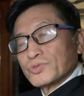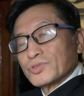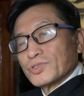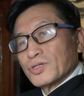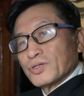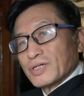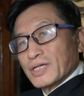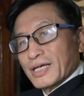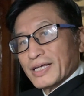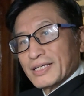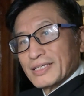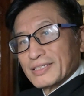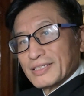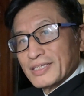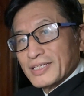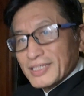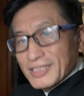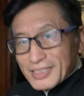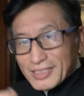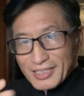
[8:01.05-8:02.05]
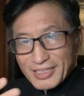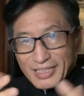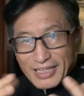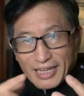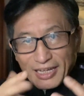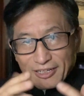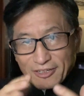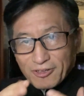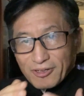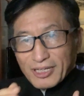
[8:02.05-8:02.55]
Okay, the
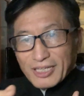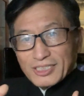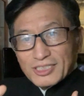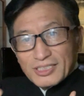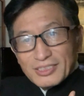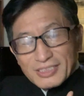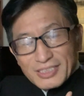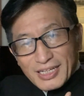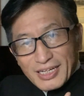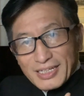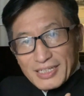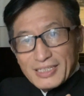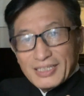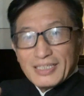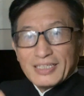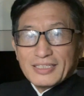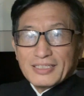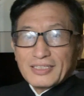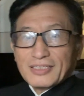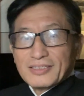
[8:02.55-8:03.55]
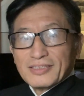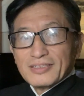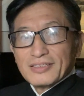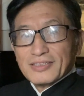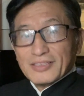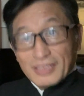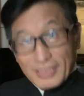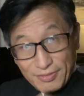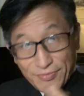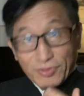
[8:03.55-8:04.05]
calculation technique.
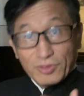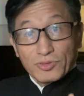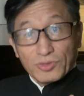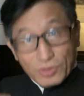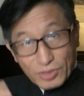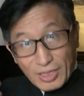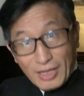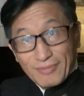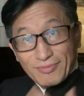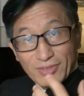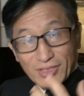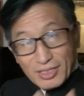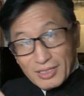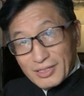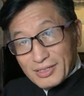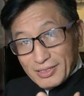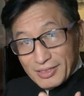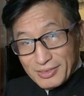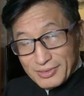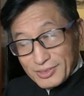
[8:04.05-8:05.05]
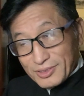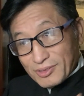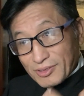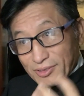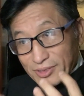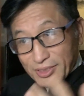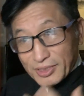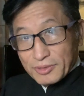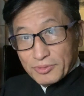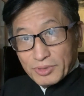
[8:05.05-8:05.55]
If you have the
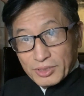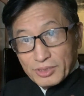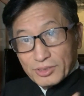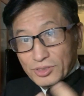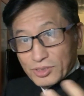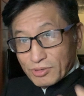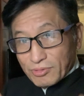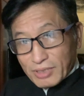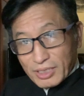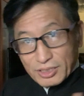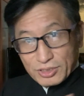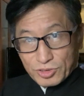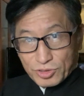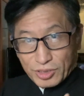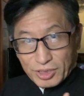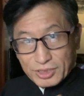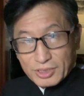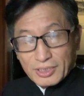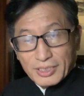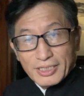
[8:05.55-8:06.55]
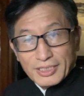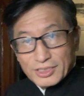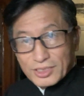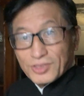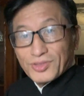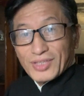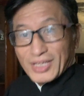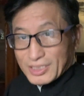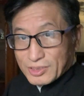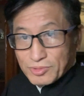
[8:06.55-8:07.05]
literate direct
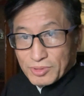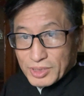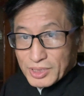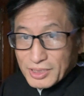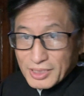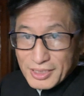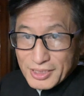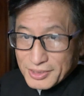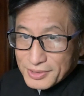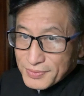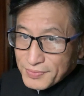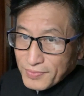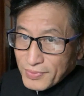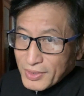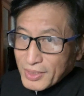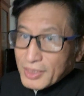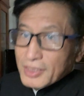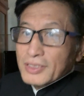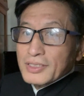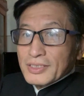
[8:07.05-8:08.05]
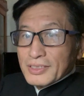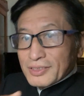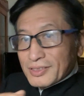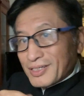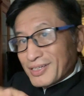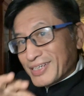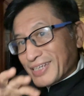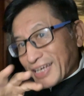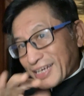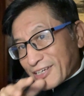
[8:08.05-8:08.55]
translation, that's what it is. The
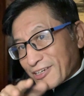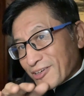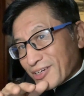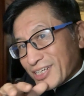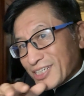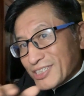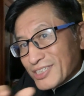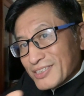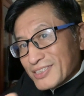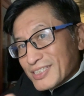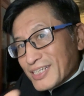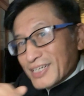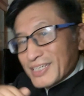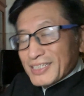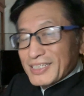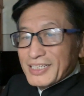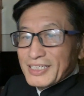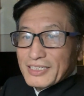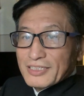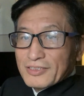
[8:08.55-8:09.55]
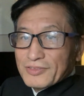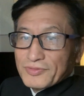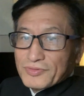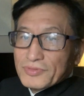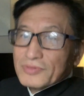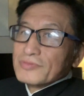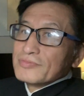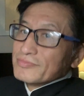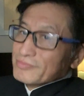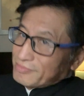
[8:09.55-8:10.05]
calculation technique,
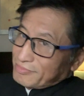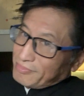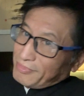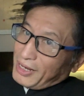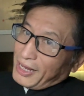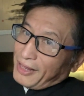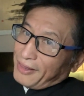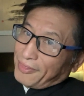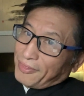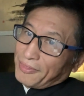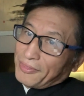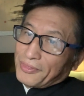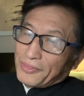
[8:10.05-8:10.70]
math.